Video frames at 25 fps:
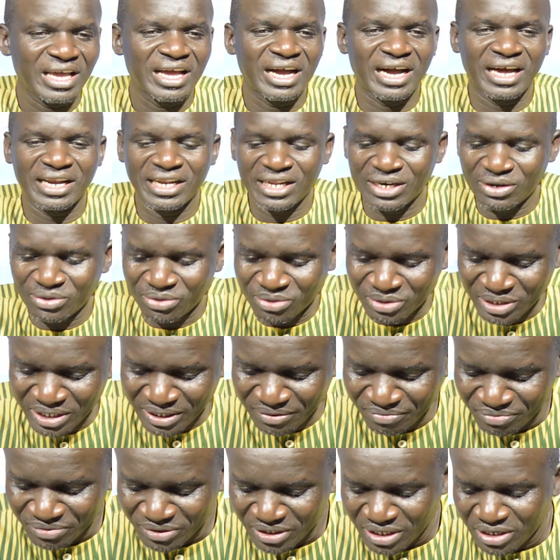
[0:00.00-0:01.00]
Hallelujah.
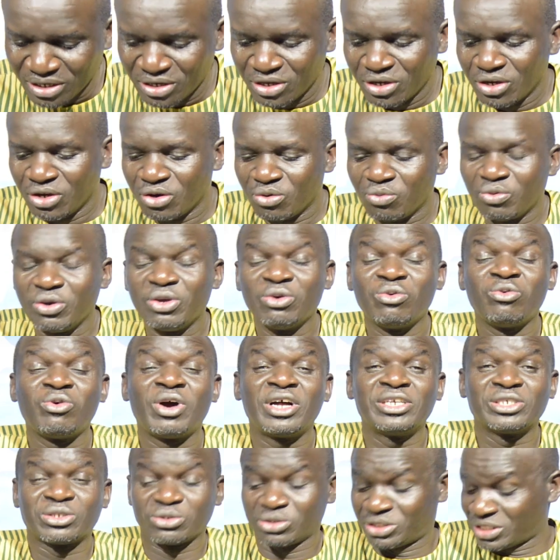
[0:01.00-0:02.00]
Amen. We
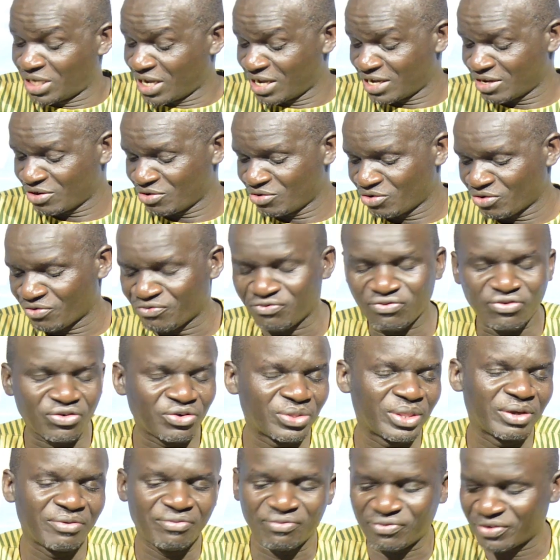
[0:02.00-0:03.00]
want to thank God
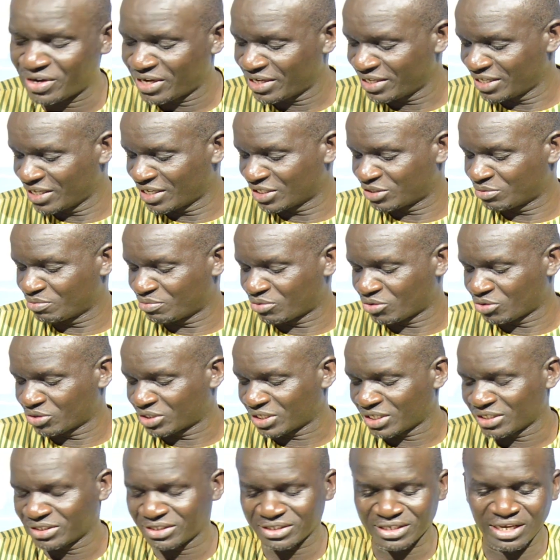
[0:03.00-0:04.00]
for the fire has brought
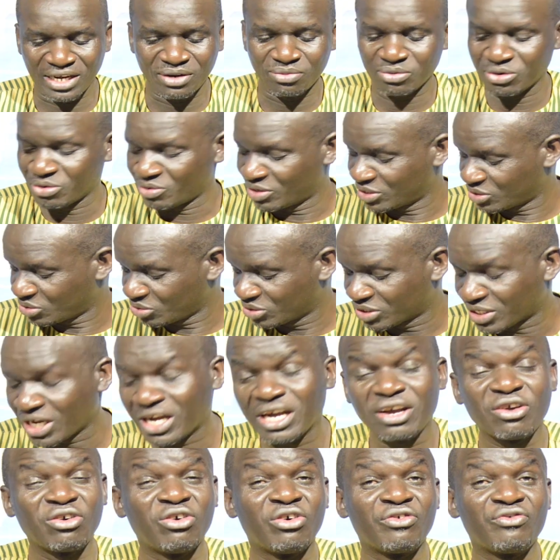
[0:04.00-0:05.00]
us, and we want to
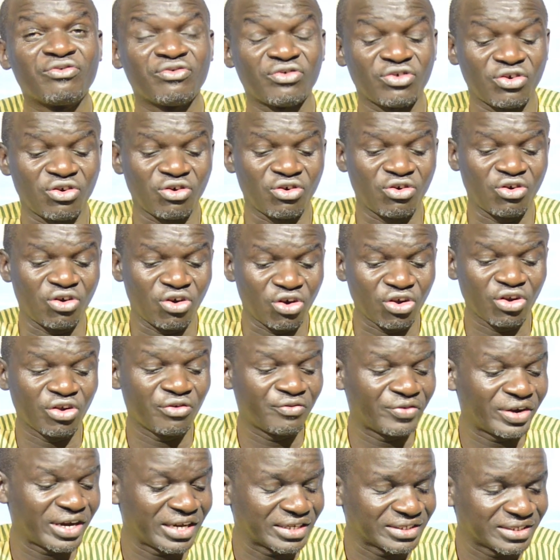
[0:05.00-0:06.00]
thank God for all
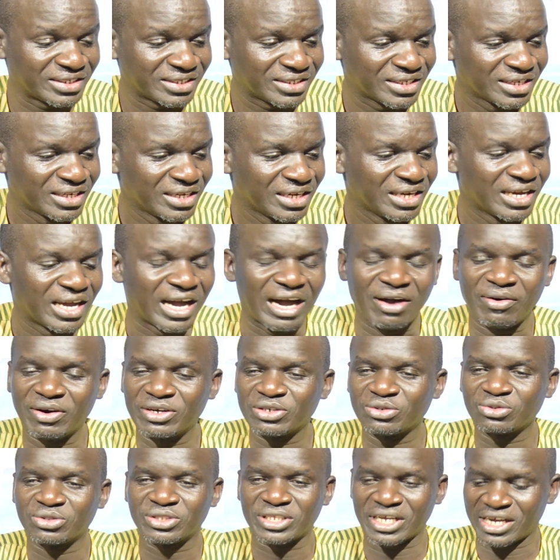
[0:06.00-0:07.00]
of us. I
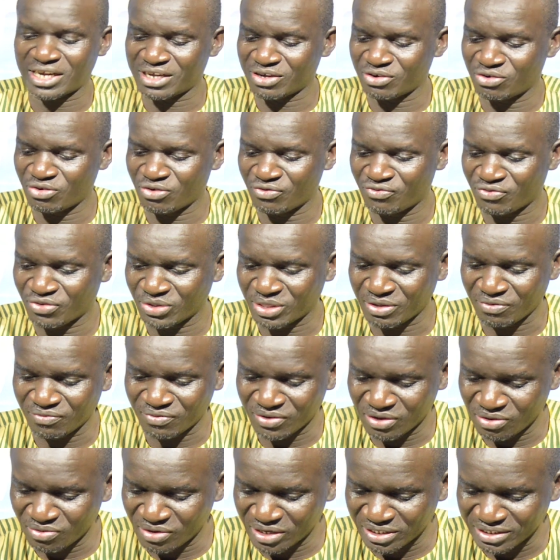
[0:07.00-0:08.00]
want to thank God for the
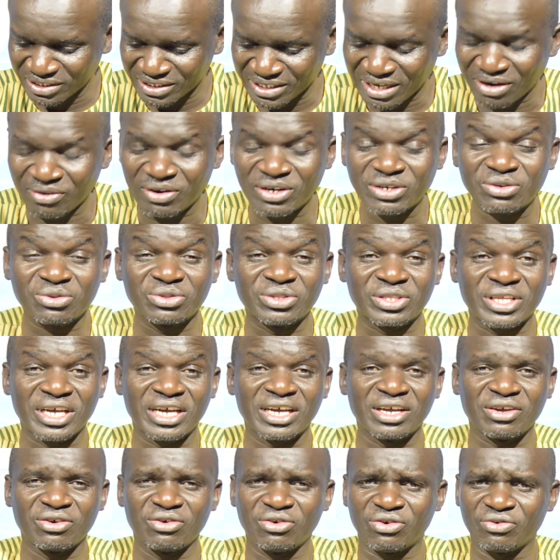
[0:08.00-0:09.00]
viewers. I want to
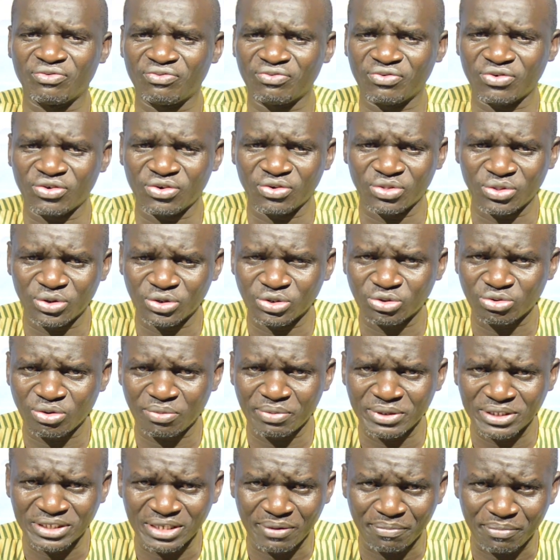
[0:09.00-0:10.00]
thank God for those who have
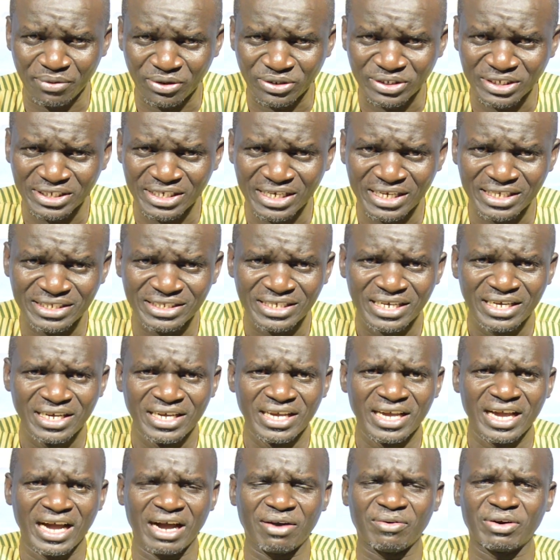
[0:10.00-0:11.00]
been supporting us.
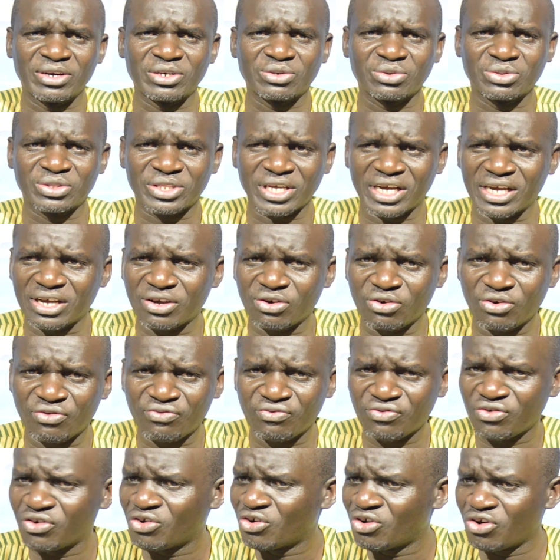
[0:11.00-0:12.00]
I want to thank God
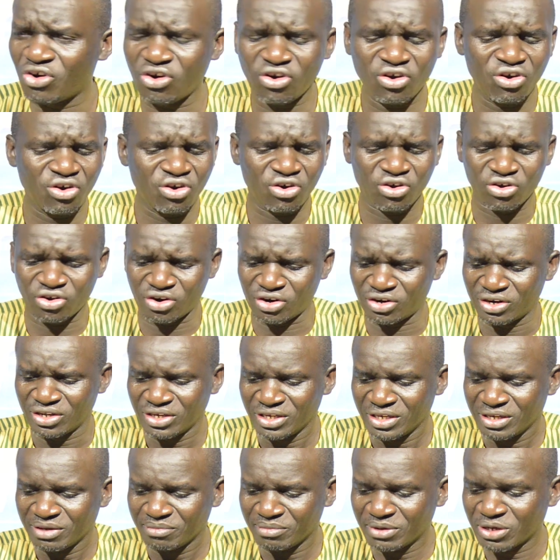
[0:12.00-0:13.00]
for
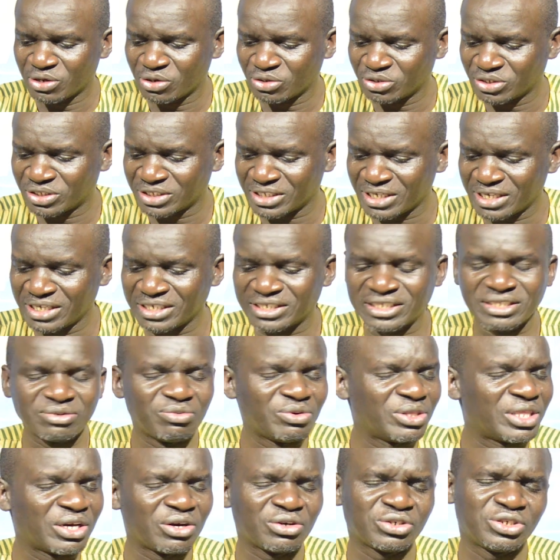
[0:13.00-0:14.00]
all, because it
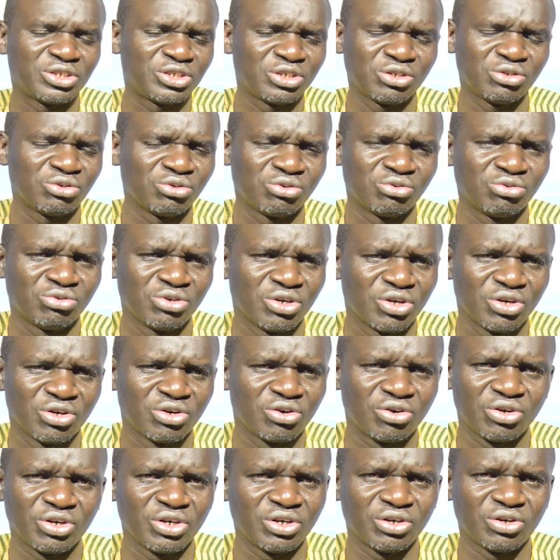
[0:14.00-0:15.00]
without you,
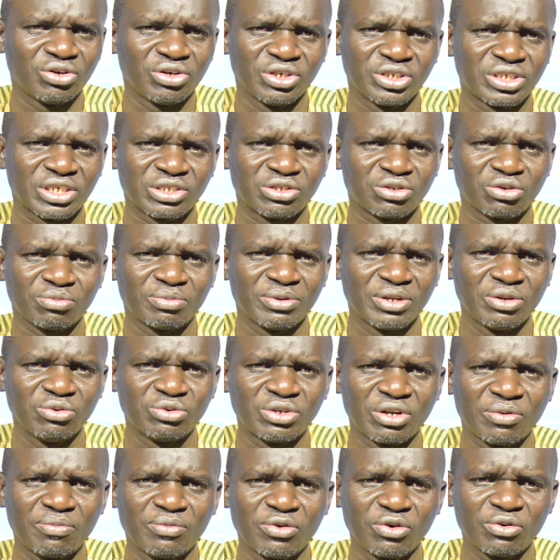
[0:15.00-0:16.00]
uh, it has not been,
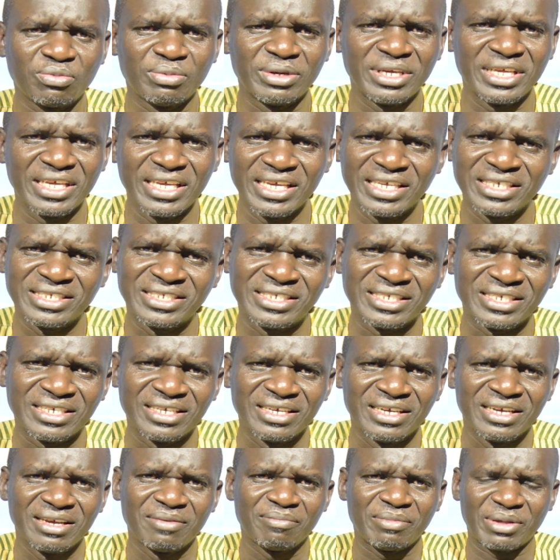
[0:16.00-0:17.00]
it not easy.
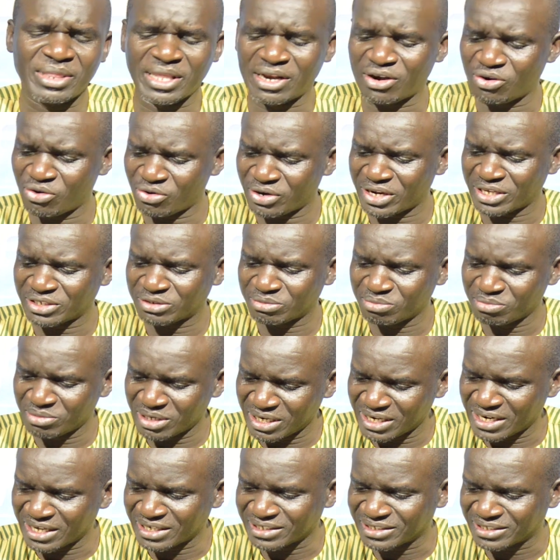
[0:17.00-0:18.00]
But the Lord has
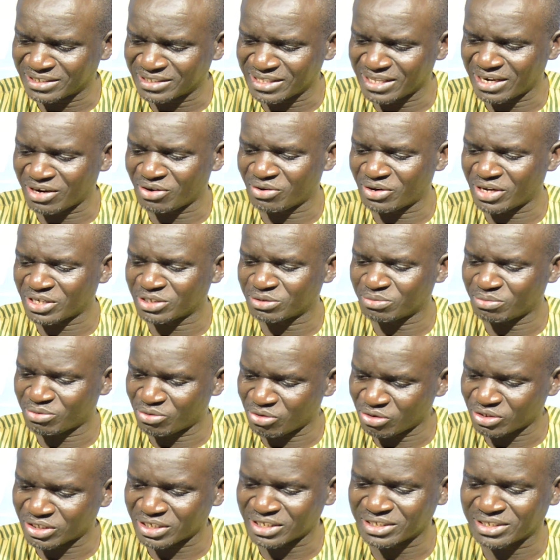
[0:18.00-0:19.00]
made us, the Lord has
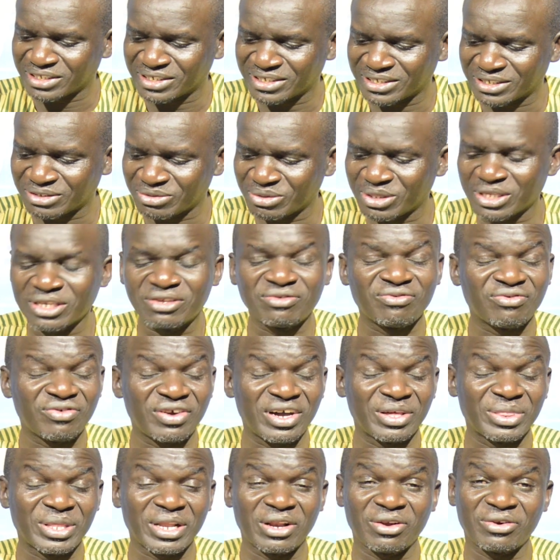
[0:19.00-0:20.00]
brought us to this
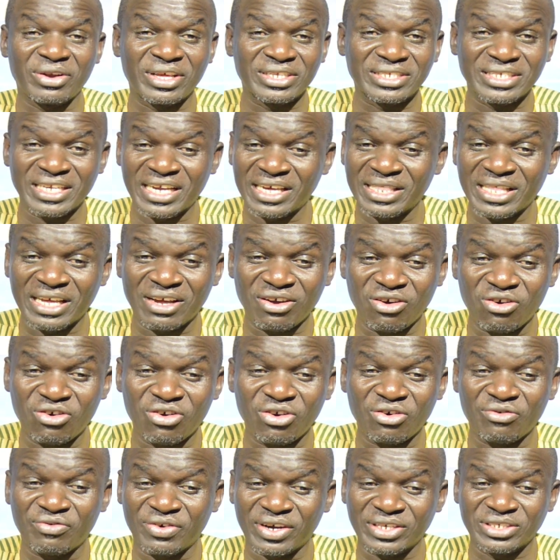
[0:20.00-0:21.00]
far, the Lord has gathered
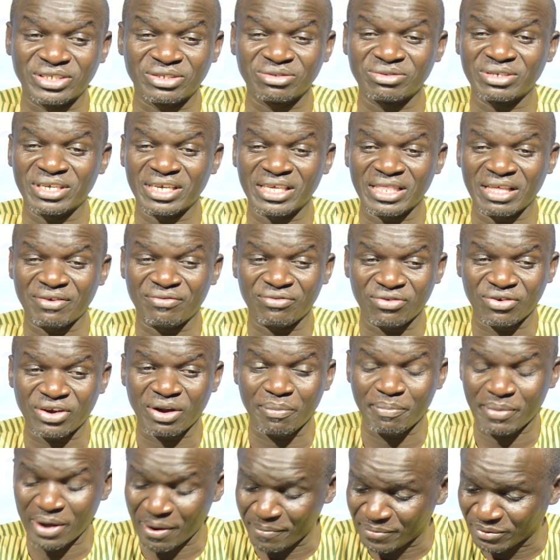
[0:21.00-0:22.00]
all of us together for
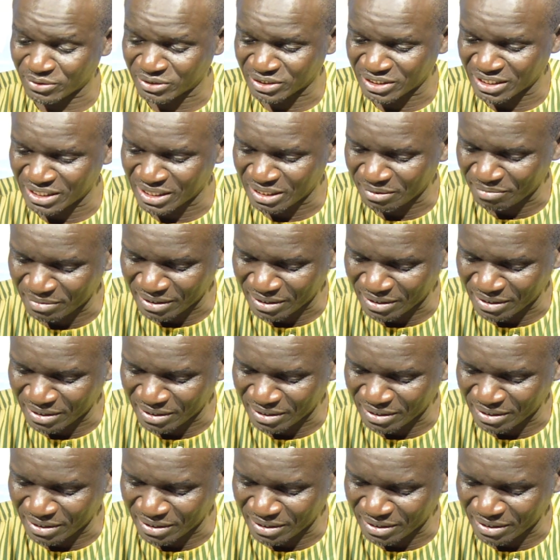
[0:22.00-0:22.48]
a purpose in the